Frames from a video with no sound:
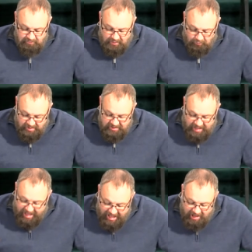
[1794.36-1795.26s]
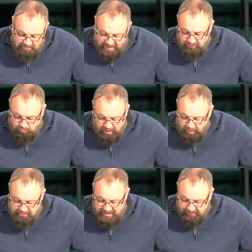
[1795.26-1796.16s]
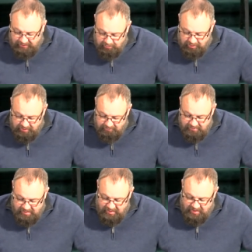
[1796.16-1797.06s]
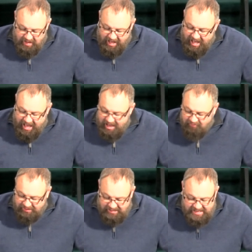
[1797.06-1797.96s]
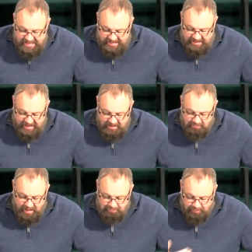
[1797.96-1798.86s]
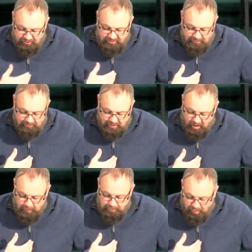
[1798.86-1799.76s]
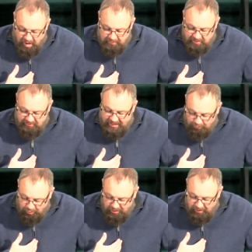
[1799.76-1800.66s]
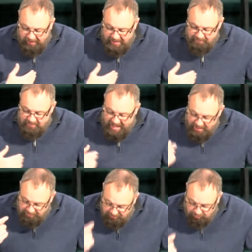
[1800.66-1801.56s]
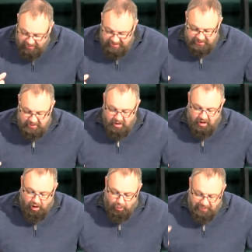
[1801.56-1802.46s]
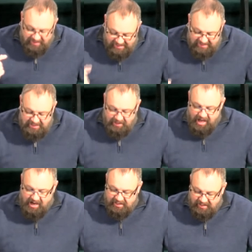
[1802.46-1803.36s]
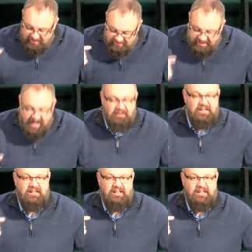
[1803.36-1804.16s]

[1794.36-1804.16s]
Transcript: when I may as well be at liberty? I have a key in my bosom called promise that will, I'm persuaded, open any lock in Doubting